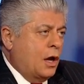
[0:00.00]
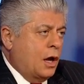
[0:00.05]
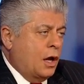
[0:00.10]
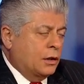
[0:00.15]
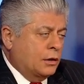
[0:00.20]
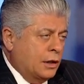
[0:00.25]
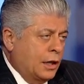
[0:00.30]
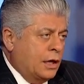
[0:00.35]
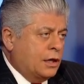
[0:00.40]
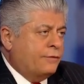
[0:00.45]
A
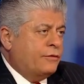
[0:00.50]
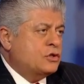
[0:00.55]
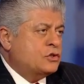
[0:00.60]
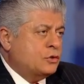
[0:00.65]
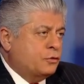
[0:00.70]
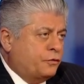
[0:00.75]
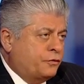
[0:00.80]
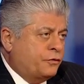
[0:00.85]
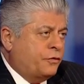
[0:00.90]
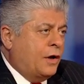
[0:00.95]
lot of us
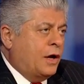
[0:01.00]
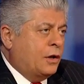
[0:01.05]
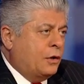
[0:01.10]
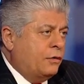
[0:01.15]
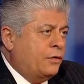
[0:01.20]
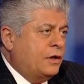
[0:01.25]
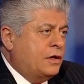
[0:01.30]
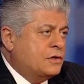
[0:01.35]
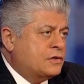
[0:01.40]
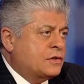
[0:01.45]
who follow
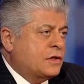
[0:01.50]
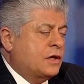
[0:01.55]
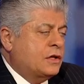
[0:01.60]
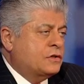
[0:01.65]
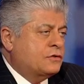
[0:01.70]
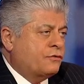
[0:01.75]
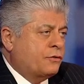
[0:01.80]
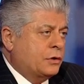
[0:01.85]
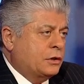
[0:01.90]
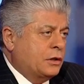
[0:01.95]
these
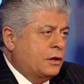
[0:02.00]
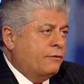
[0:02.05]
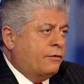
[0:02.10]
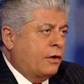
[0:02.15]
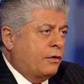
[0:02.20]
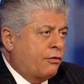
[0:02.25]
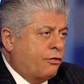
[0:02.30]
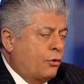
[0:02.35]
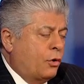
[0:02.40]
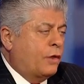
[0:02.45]
things for a
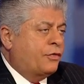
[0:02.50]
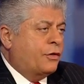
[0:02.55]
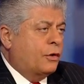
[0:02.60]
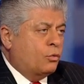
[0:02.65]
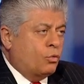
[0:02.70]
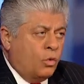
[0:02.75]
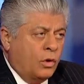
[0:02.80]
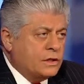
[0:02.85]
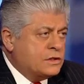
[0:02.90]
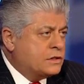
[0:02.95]
living thought that
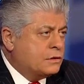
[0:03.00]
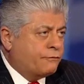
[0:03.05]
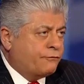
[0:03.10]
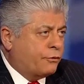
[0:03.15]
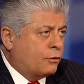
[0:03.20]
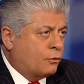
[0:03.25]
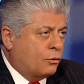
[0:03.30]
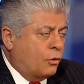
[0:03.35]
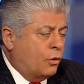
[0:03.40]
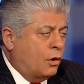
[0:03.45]
once and
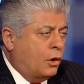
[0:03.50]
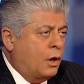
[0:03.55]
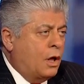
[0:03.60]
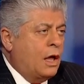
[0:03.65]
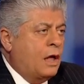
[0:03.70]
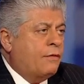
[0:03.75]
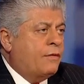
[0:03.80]
for all,